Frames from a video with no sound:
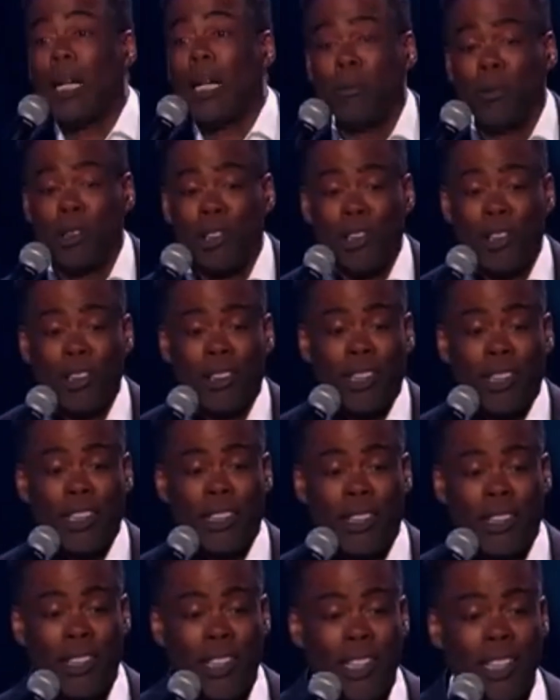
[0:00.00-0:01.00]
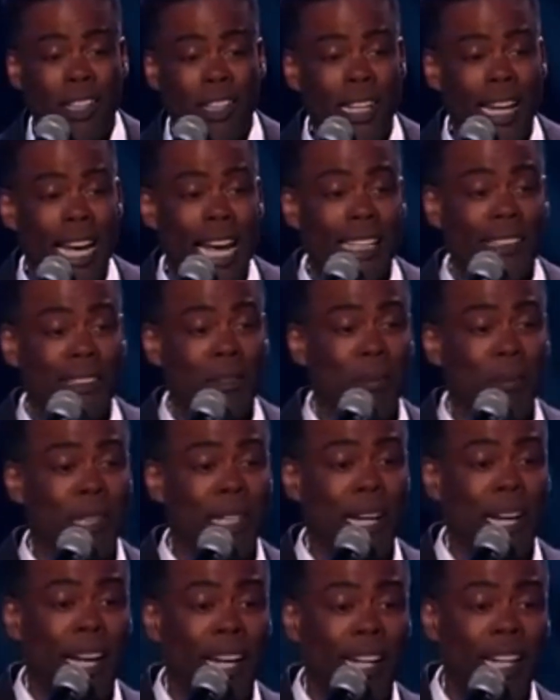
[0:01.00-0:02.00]
ego, conflict, and
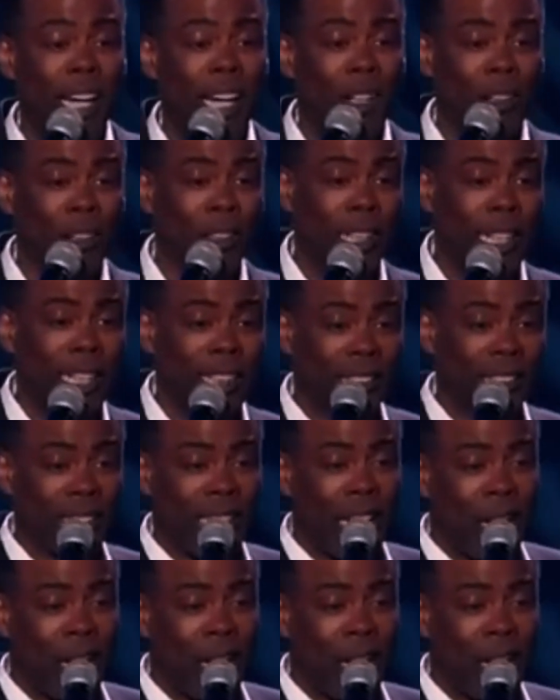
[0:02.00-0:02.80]
public perception.